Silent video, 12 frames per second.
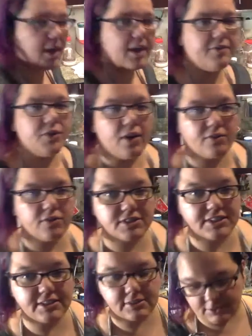if you ever
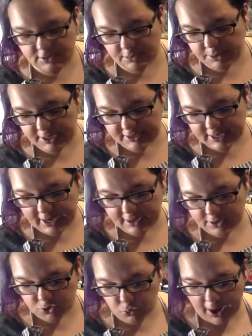see somebody saying
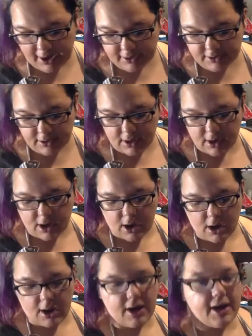sweat,
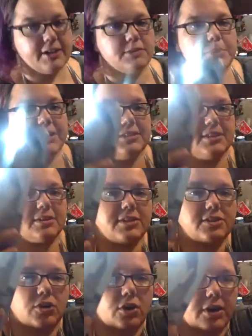it's basically
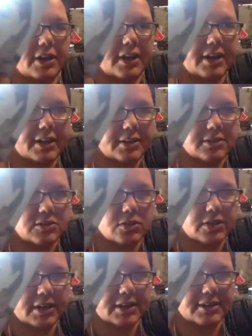turning it so
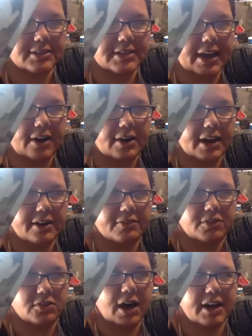that it is now kind of
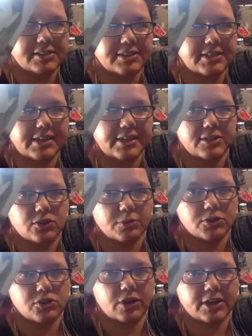glossy. It's
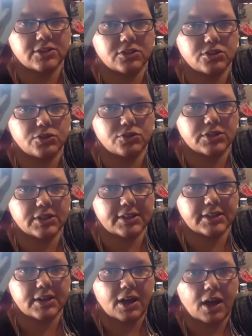almost
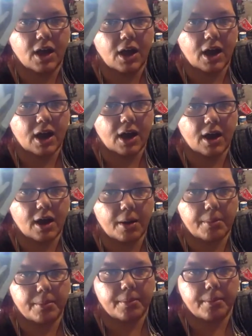translucent.
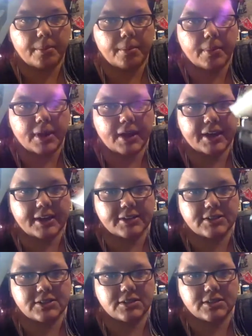Um,
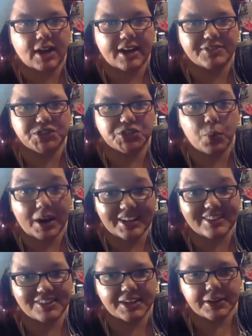it's kind of
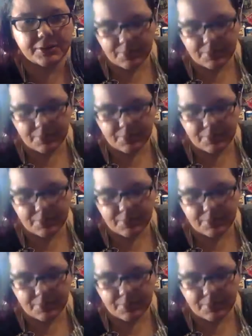sweaty looking,